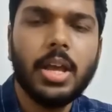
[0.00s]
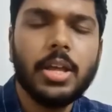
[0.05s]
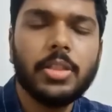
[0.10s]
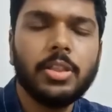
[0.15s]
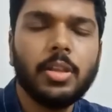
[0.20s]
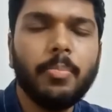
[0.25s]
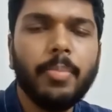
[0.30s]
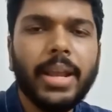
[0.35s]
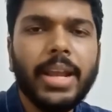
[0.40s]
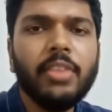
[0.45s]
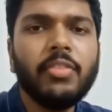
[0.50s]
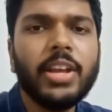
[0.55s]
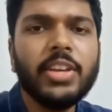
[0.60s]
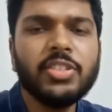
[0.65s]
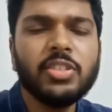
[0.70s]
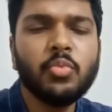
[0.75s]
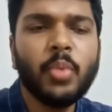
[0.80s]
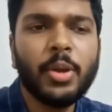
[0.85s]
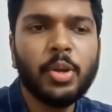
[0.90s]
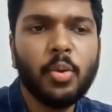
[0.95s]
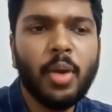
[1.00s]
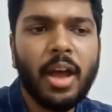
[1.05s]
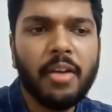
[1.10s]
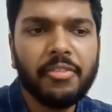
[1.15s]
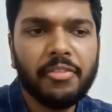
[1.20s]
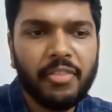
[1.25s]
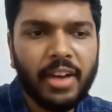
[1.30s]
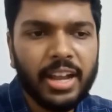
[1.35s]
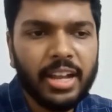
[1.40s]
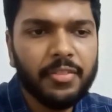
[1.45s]
The main reason why you
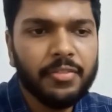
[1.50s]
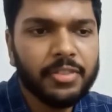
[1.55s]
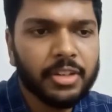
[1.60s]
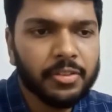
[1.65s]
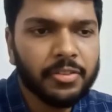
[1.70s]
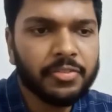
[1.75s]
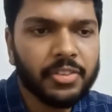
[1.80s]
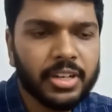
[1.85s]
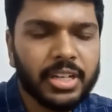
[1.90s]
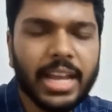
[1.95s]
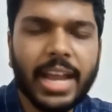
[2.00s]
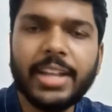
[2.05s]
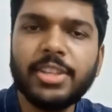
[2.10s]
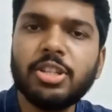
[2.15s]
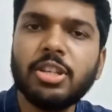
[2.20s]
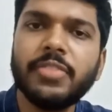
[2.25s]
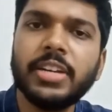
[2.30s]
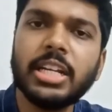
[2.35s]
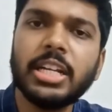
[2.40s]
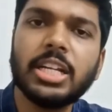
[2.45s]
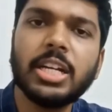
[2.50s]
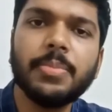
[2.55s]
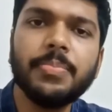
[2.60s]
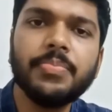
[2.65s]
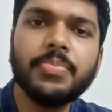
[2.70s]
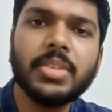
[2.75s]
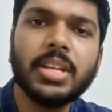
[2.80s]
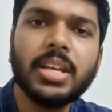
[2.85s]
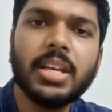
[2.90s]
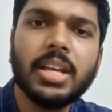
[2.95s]
have five different heads of income